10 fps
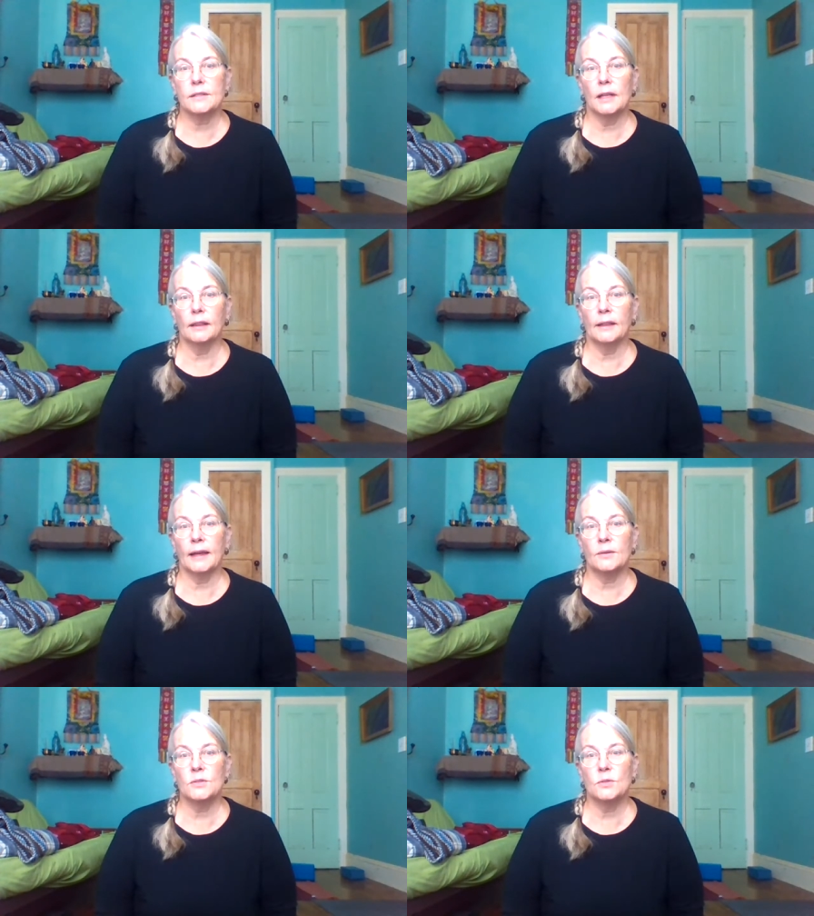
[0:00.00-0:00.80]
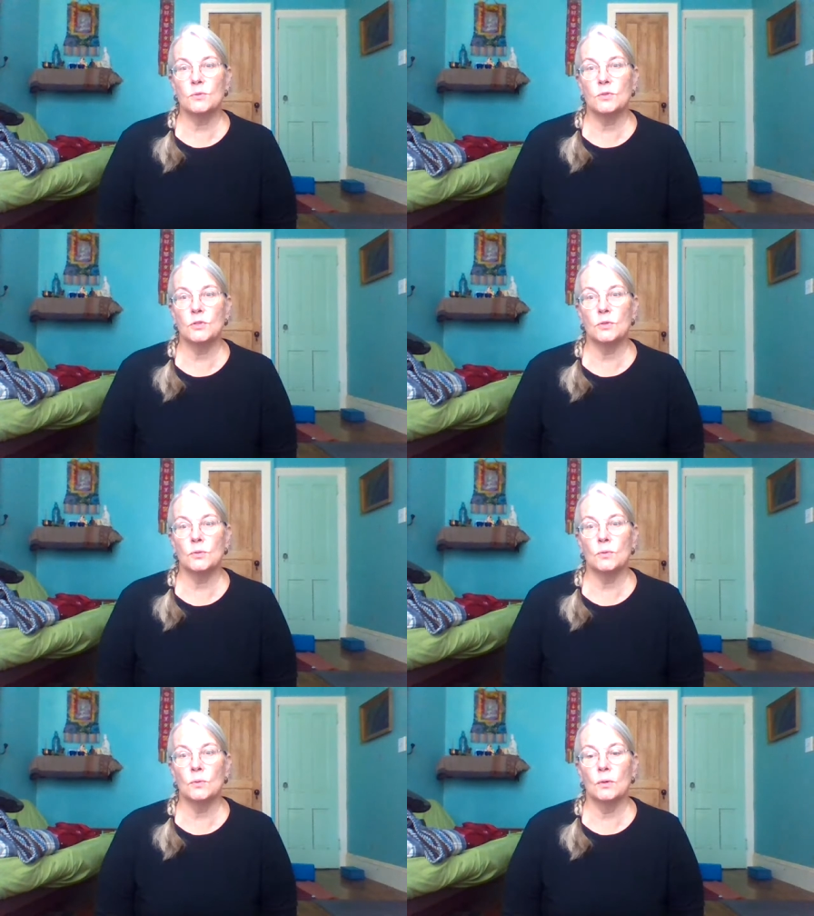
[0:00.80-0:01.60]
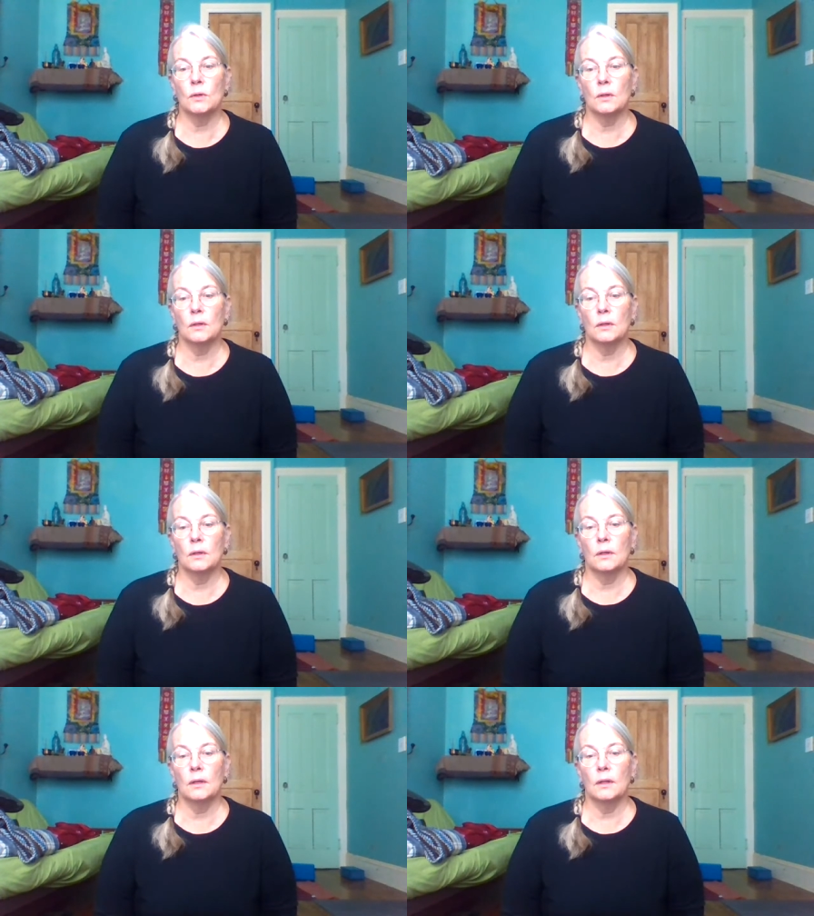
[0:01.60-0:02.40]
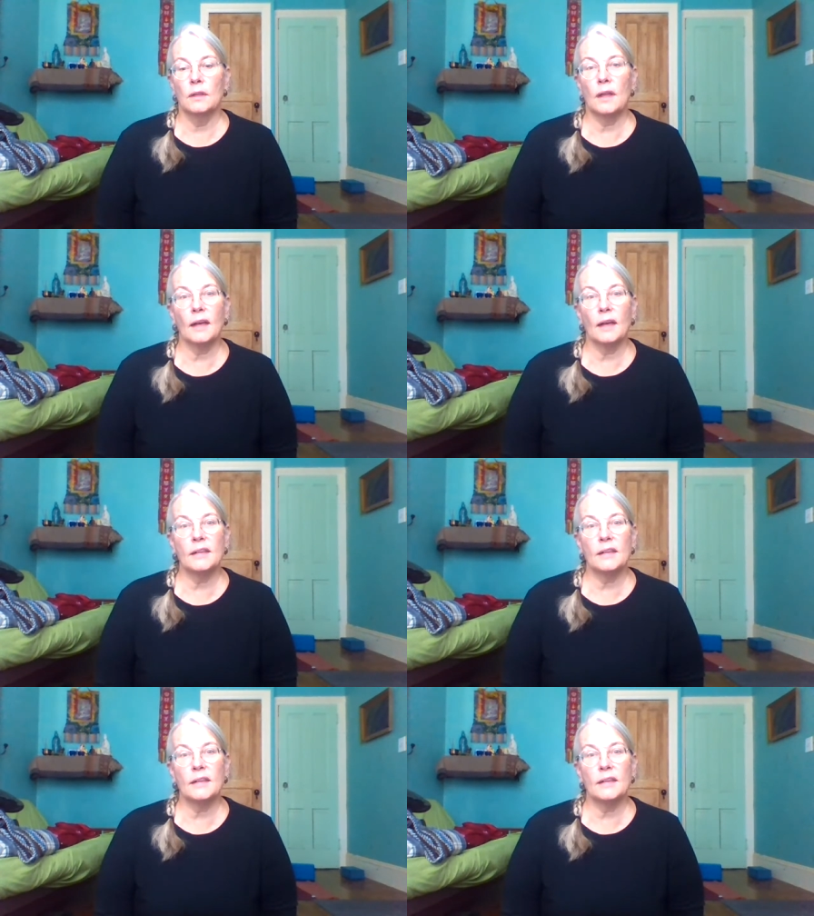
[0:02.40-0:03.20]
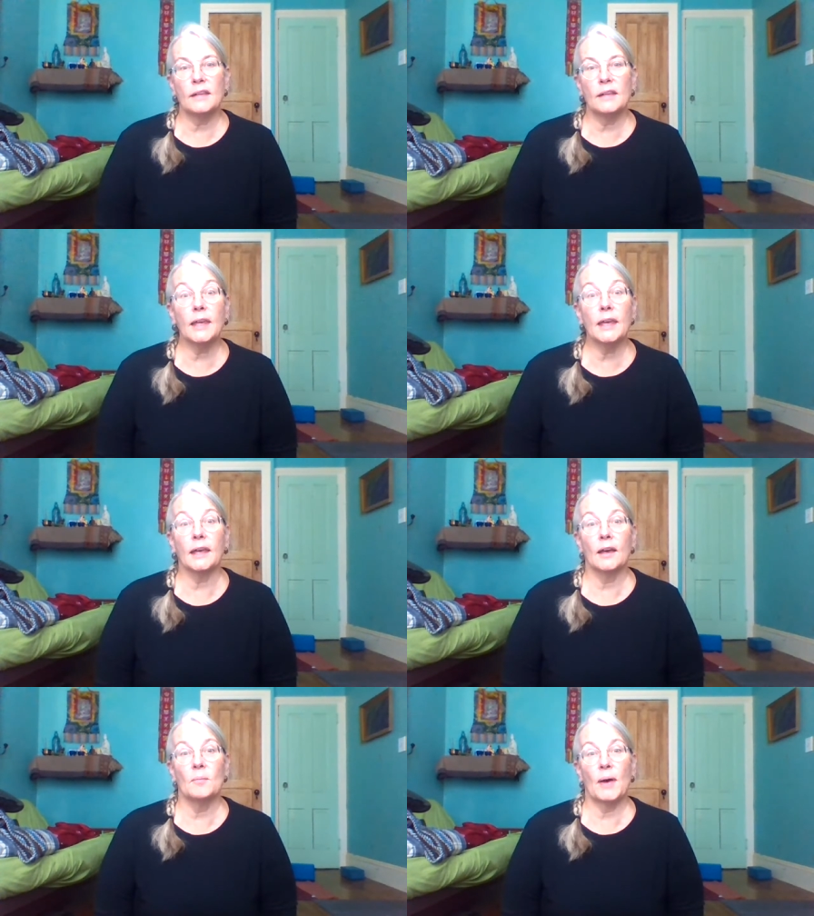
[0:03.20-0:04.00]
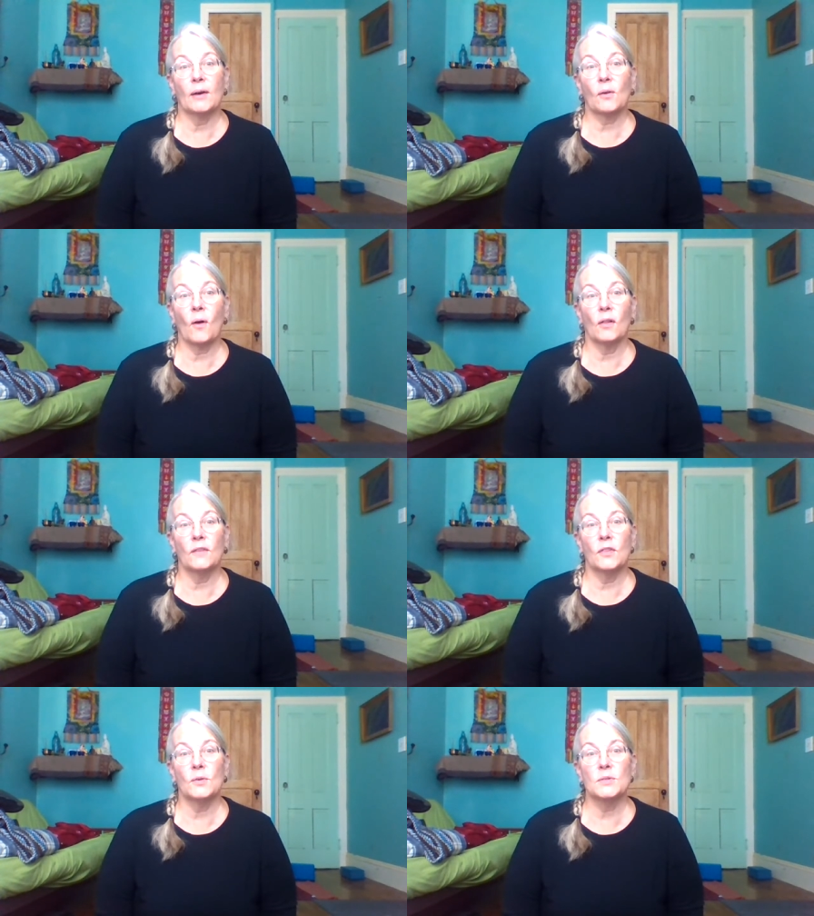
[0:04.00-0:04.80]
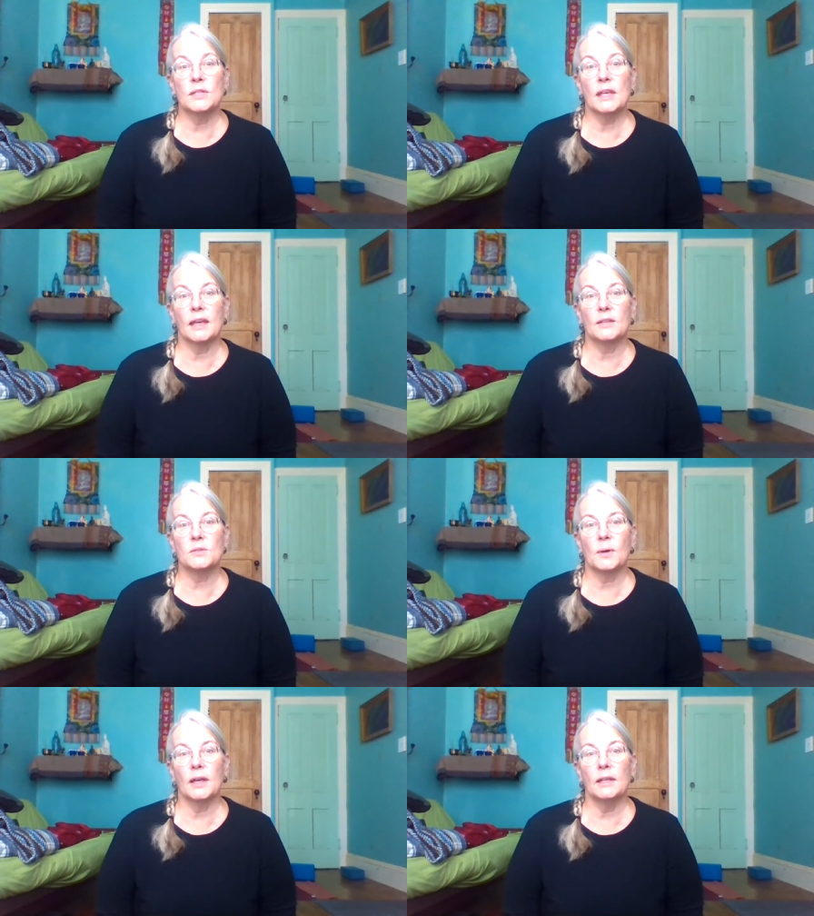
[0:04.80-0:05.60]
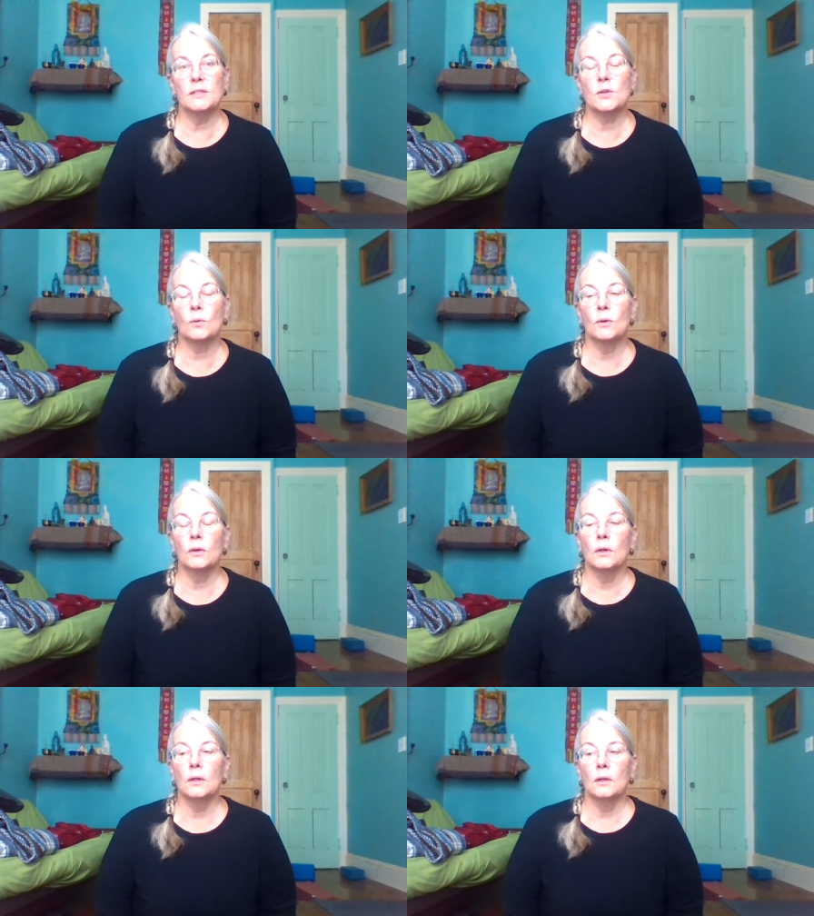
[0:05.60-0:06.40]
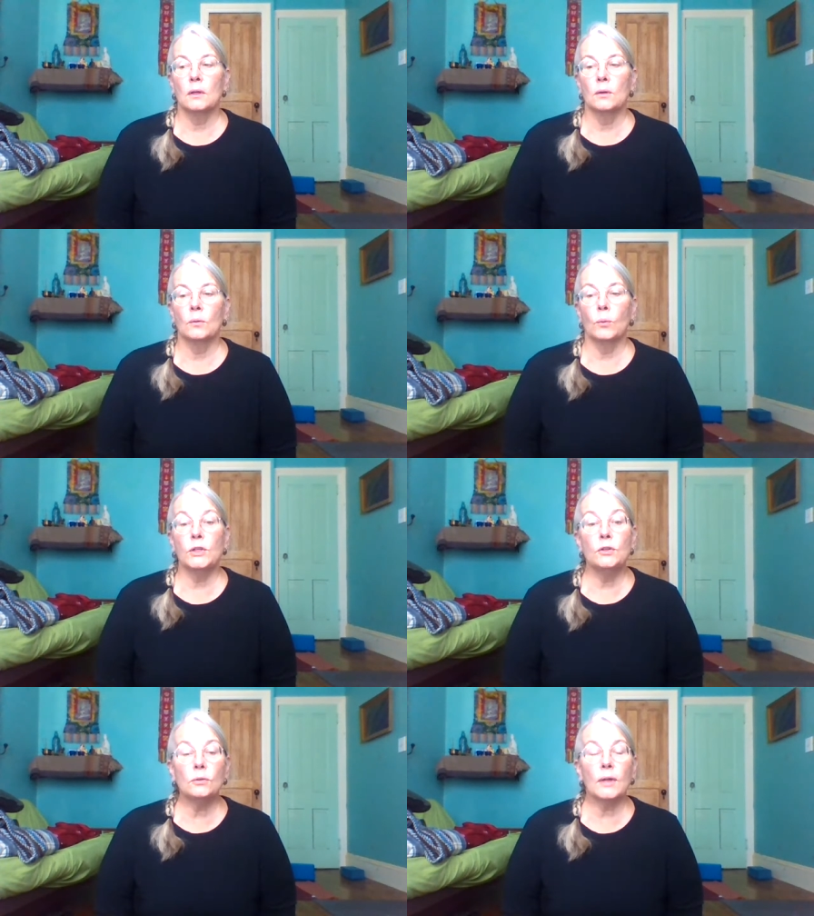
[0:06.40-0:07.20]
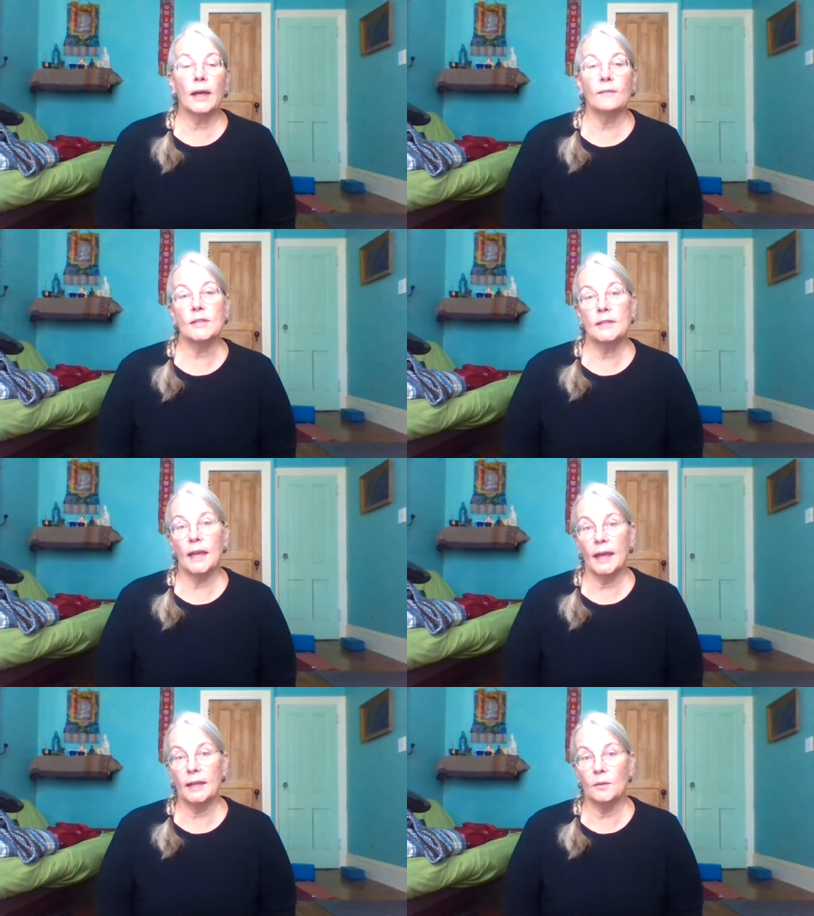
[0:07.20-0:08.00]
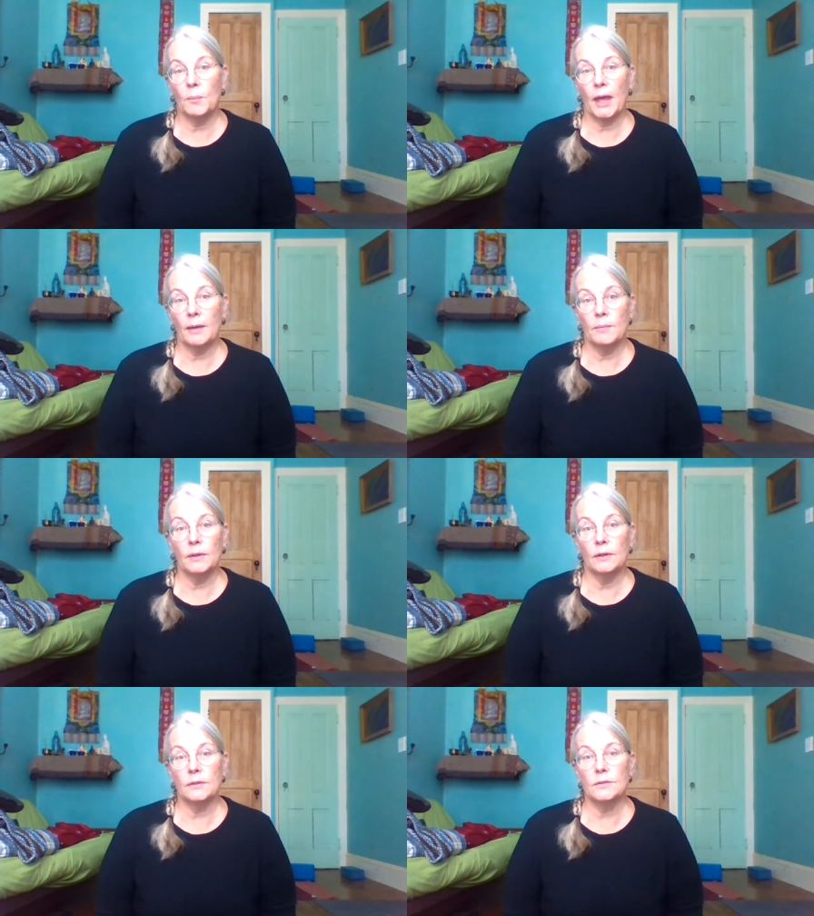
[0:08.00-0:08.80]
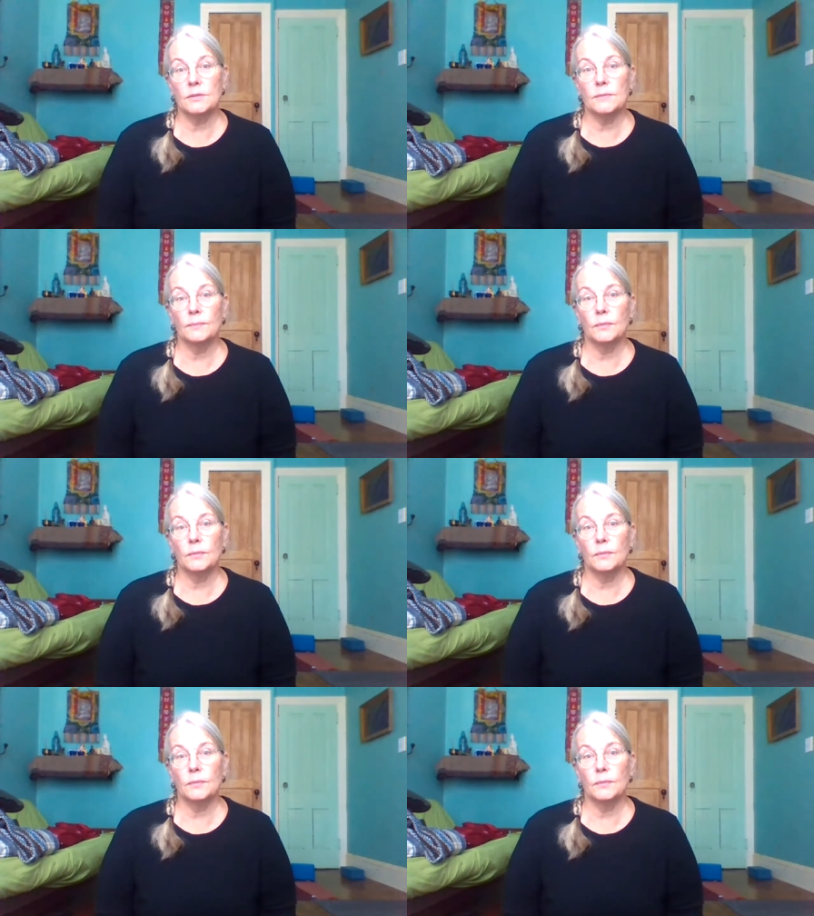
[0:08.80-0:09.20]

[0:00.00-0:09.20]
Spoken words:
It allows you to not stop thinking about all of those things, right? So when you don't have a day to pay bills,